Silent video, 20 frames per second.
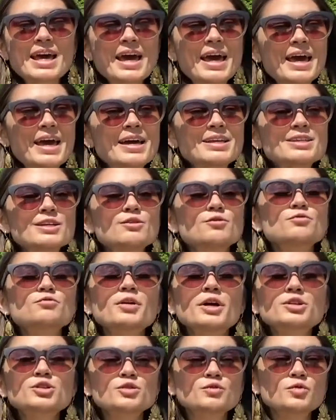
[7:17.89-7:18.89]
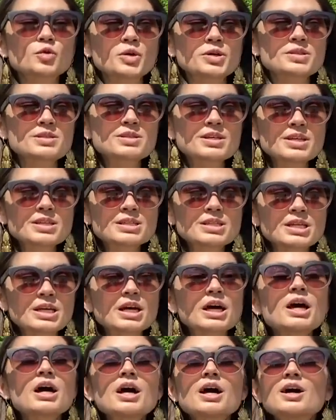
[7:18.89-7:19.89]
And in French 460,
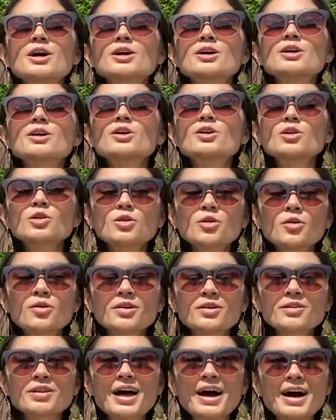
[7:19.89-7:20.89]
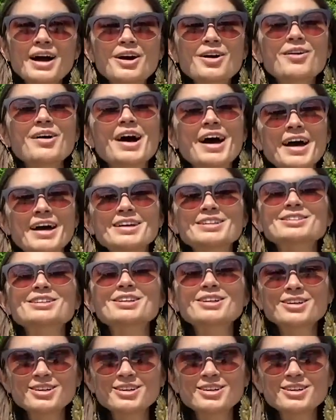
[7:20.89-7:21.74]
Laura Lau and